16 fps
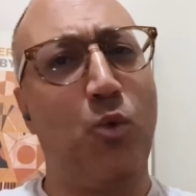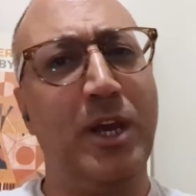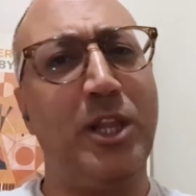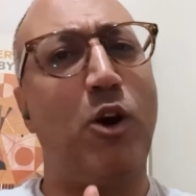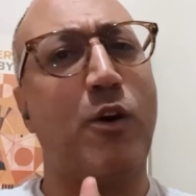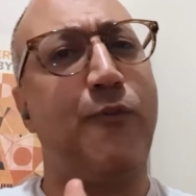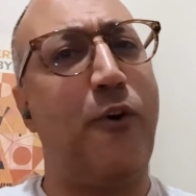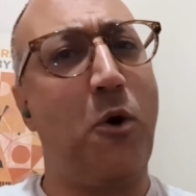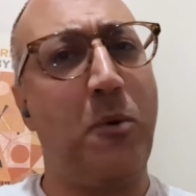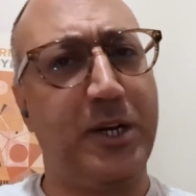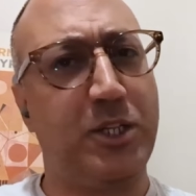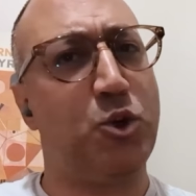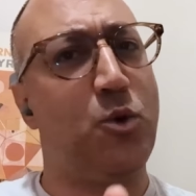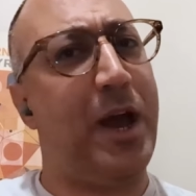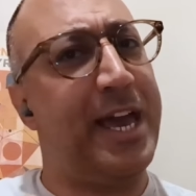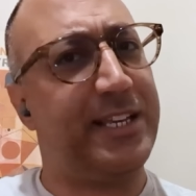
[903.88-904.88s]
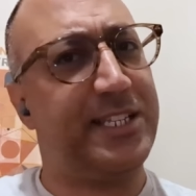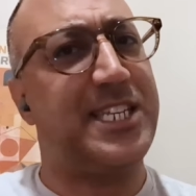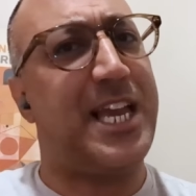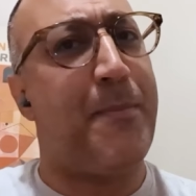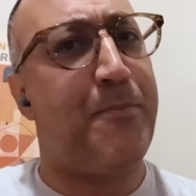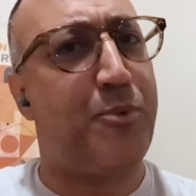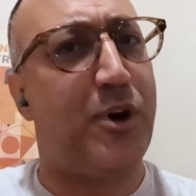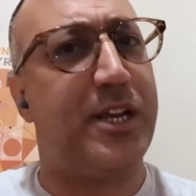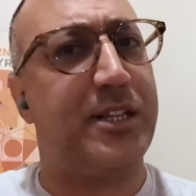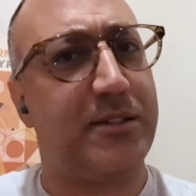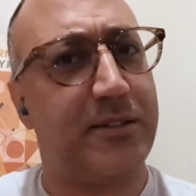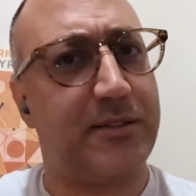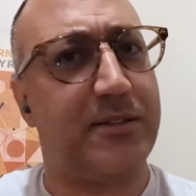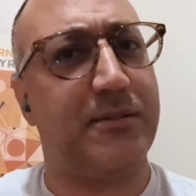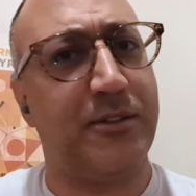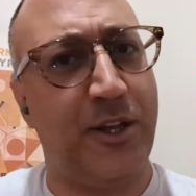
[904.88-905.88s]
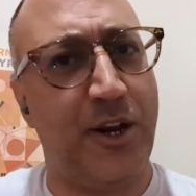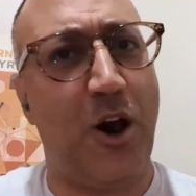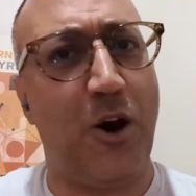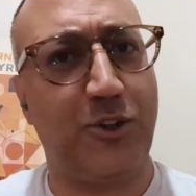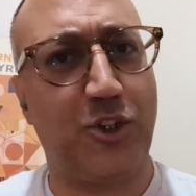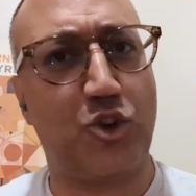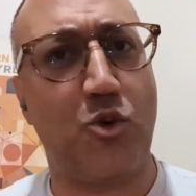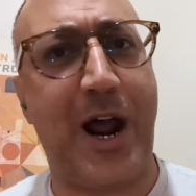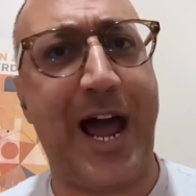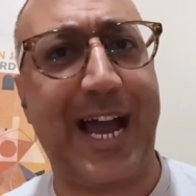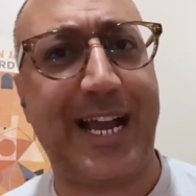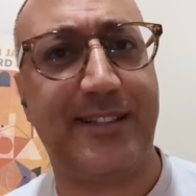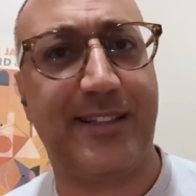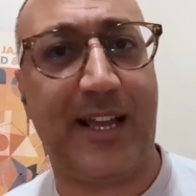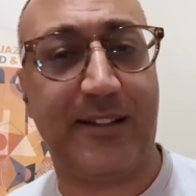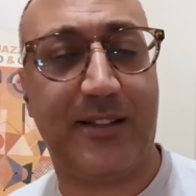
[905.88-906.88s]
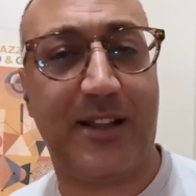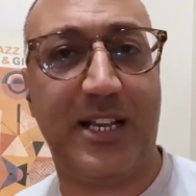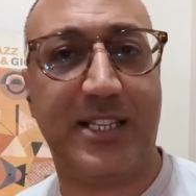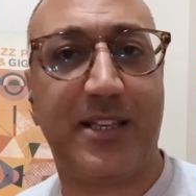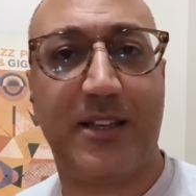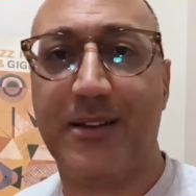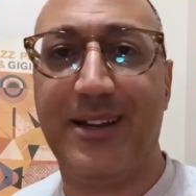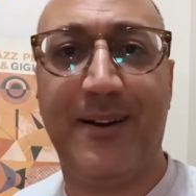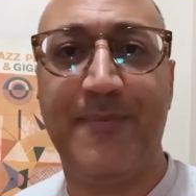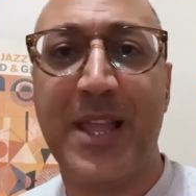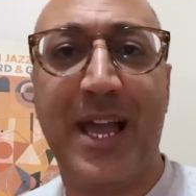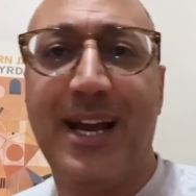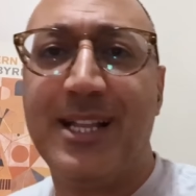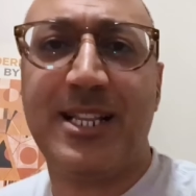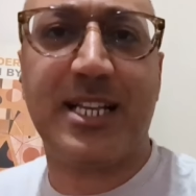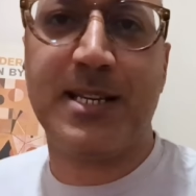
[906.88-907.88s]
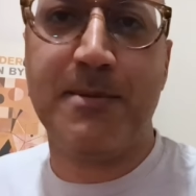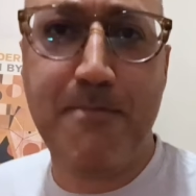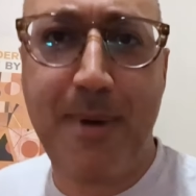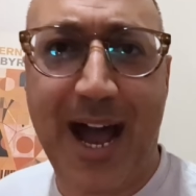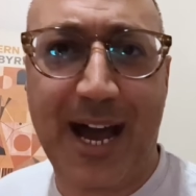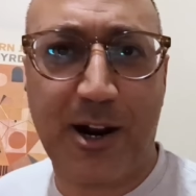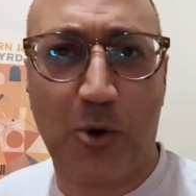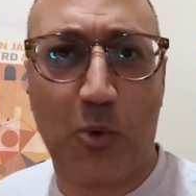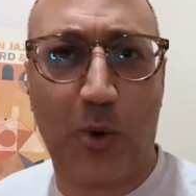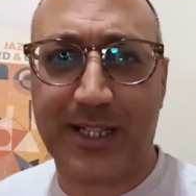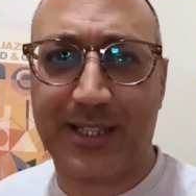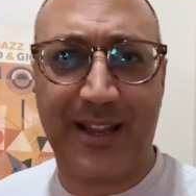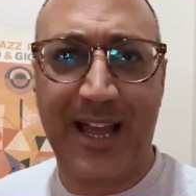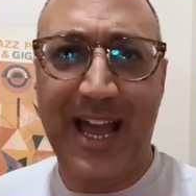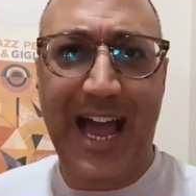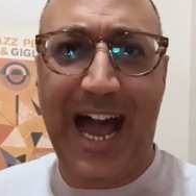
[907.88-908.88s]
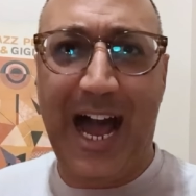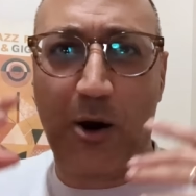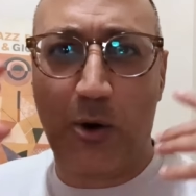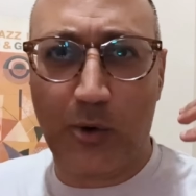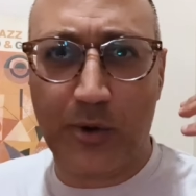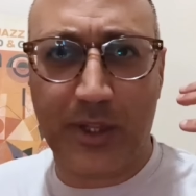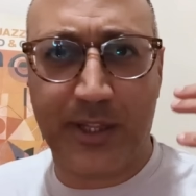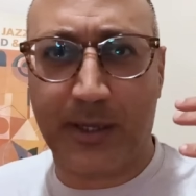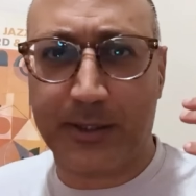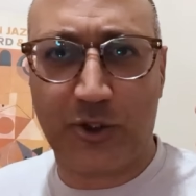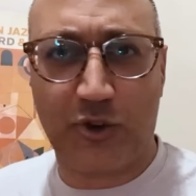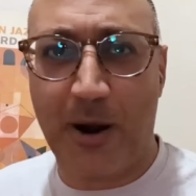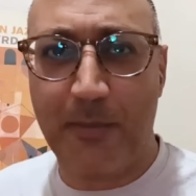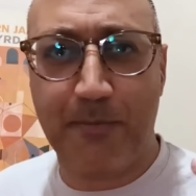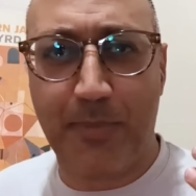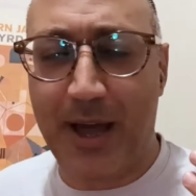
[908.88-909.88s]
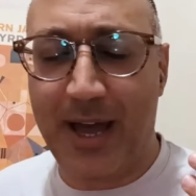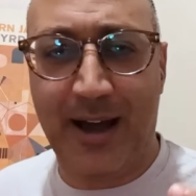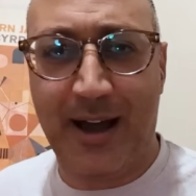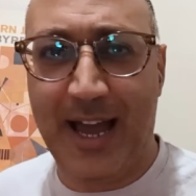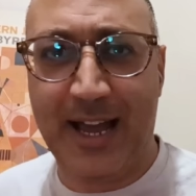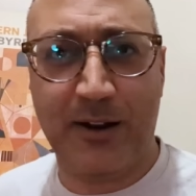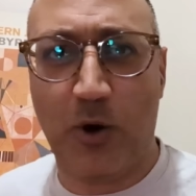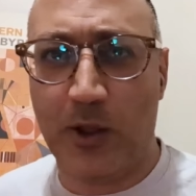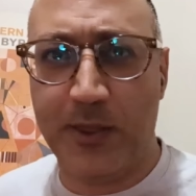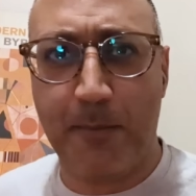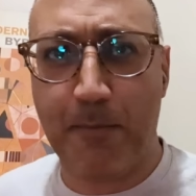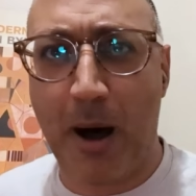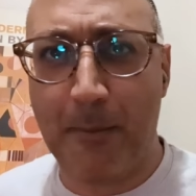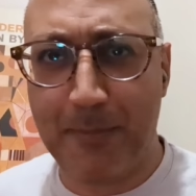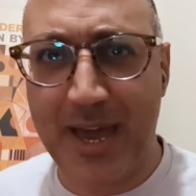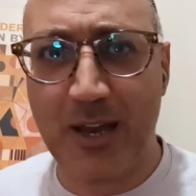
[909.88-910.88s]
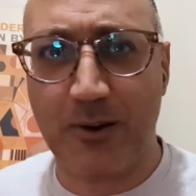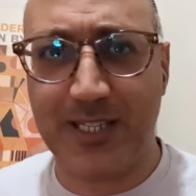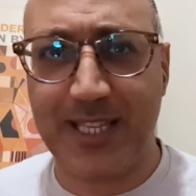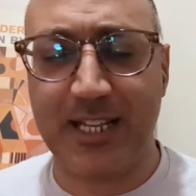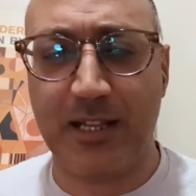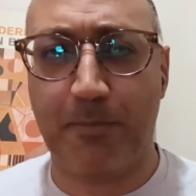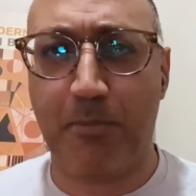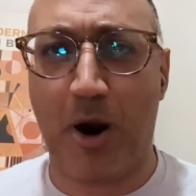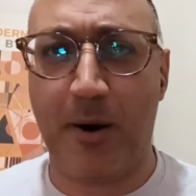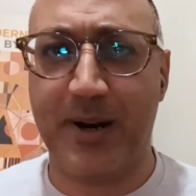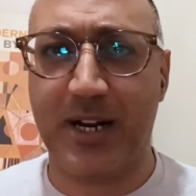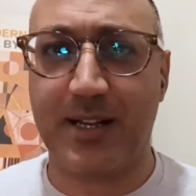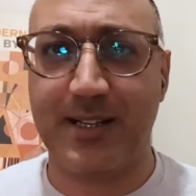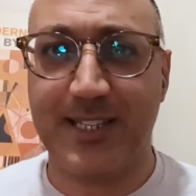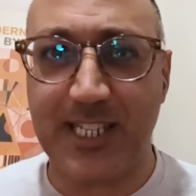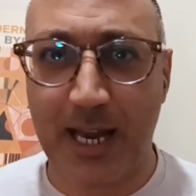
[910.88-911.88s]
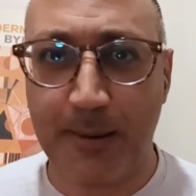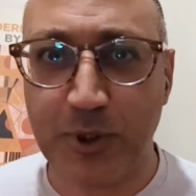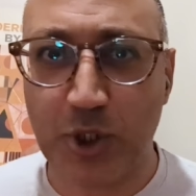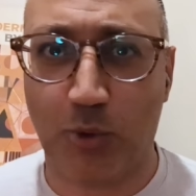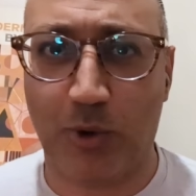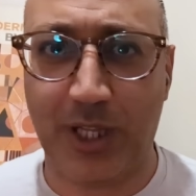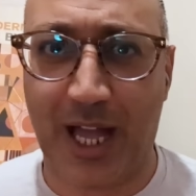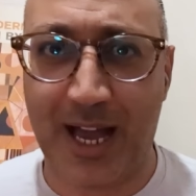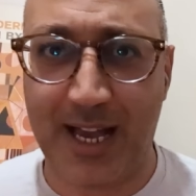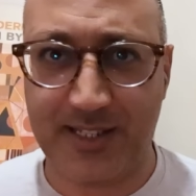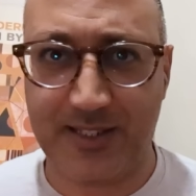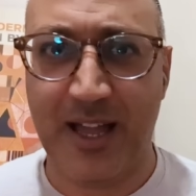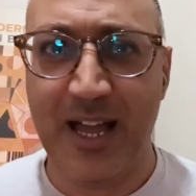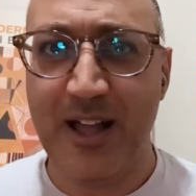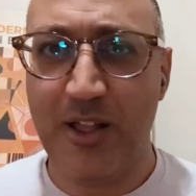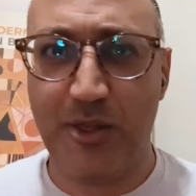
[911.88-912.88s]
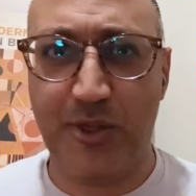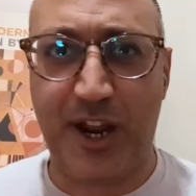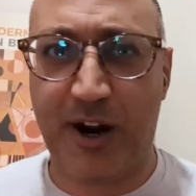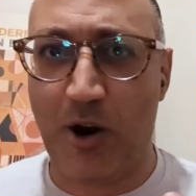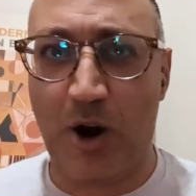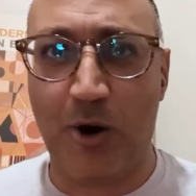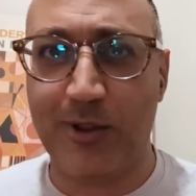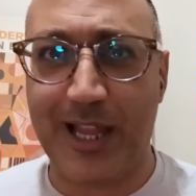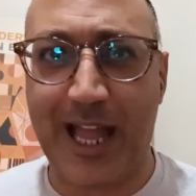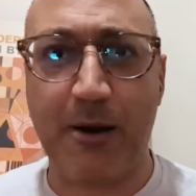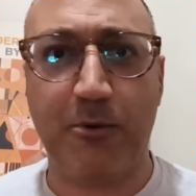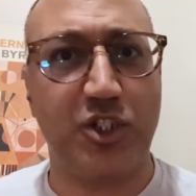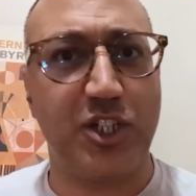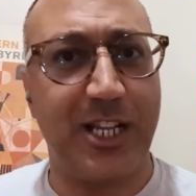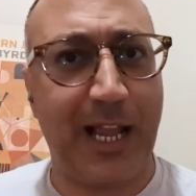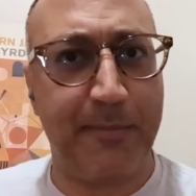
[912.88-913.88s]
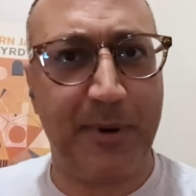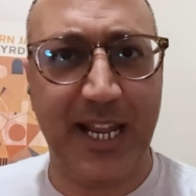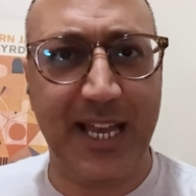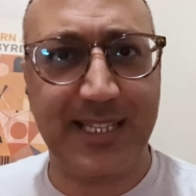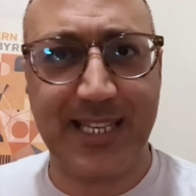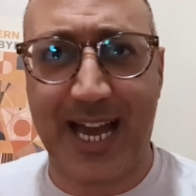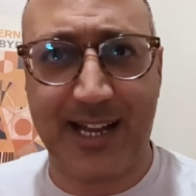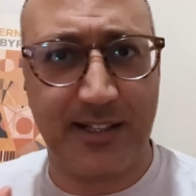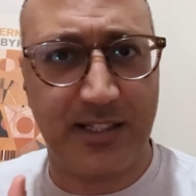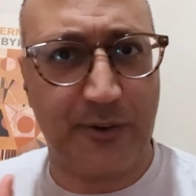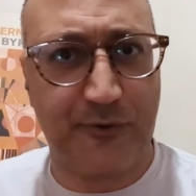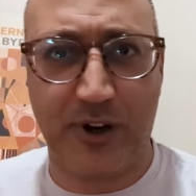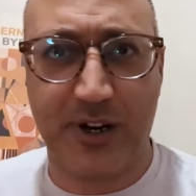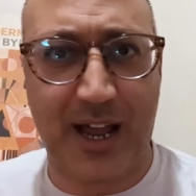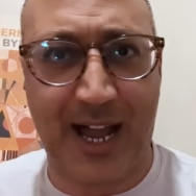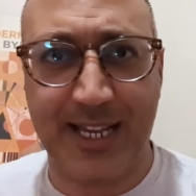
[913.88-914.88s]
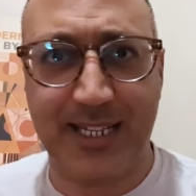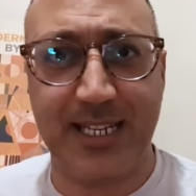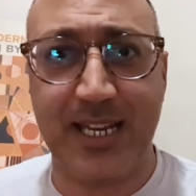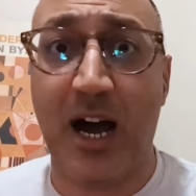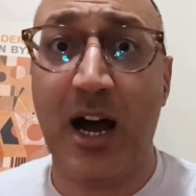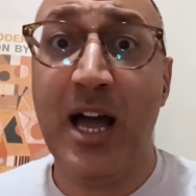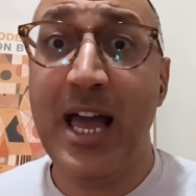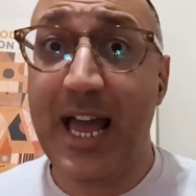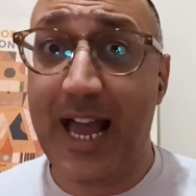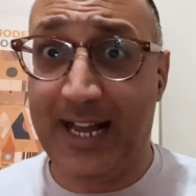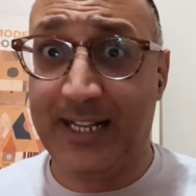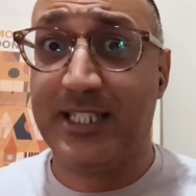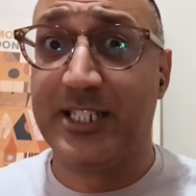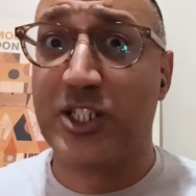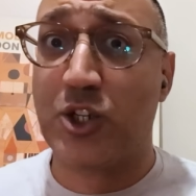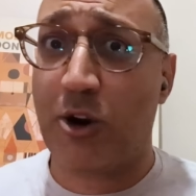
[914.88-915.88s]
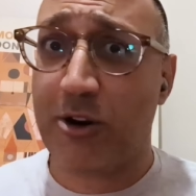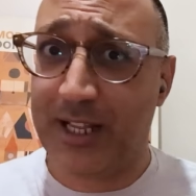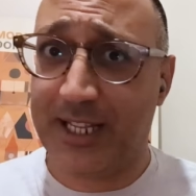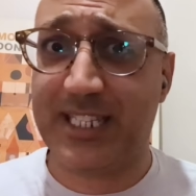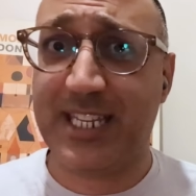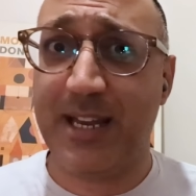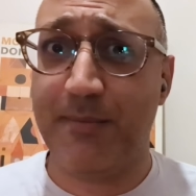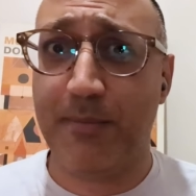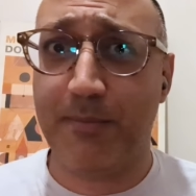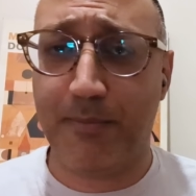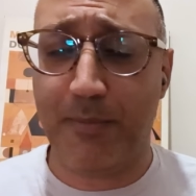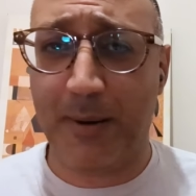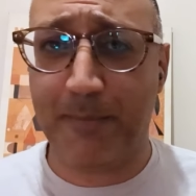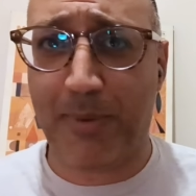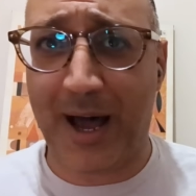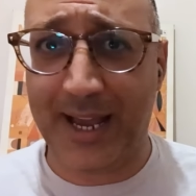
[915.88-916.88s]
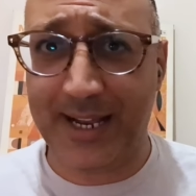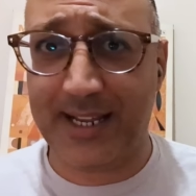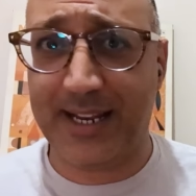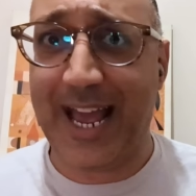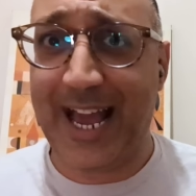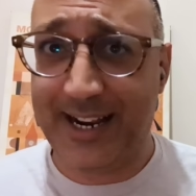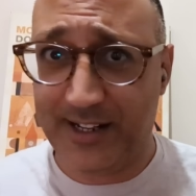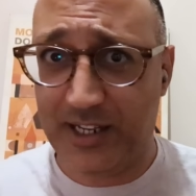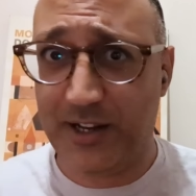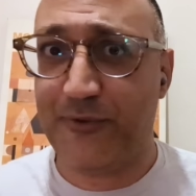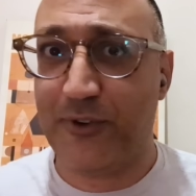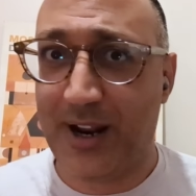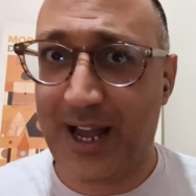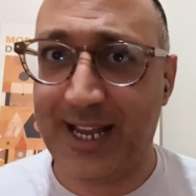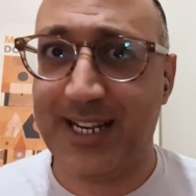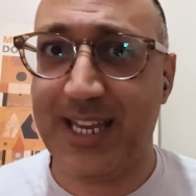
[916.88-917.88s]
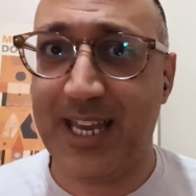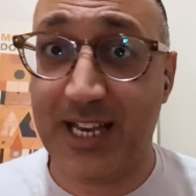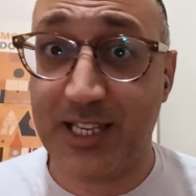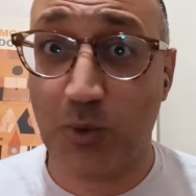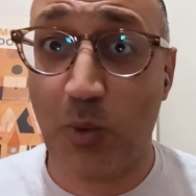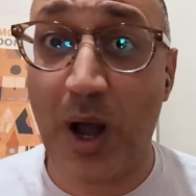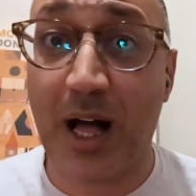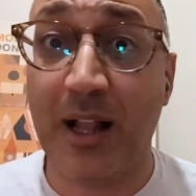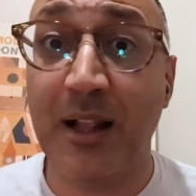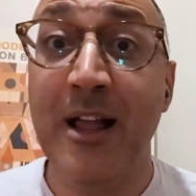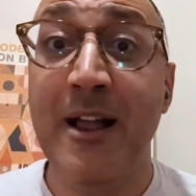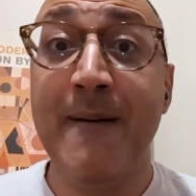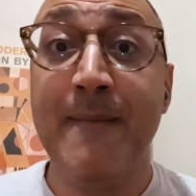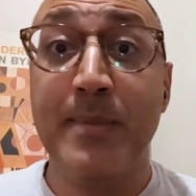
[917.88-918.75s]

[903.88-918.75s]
we look forward to a separate, you know, track that does It doesn't matter how the Trump and the Pompeo State Department conceptualized their own language. The Lebanese had a different idea, and certainly Team Biden had a different idea as well.